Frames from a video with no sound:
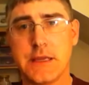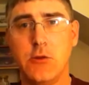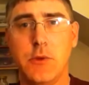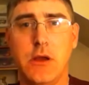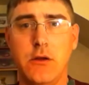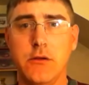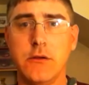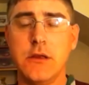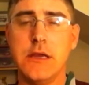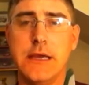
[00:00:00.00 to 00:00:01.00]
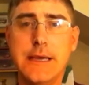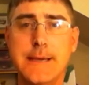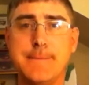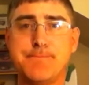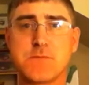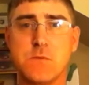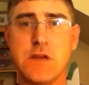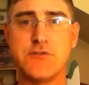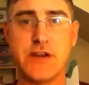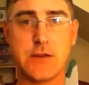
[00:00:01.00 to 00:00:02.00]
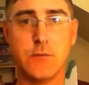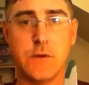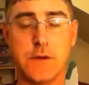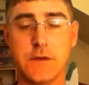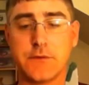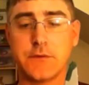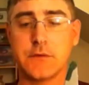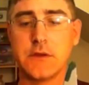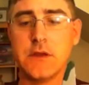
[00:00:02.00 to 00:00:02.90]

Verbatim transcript: Gilbert on uh, Red Dragon Works,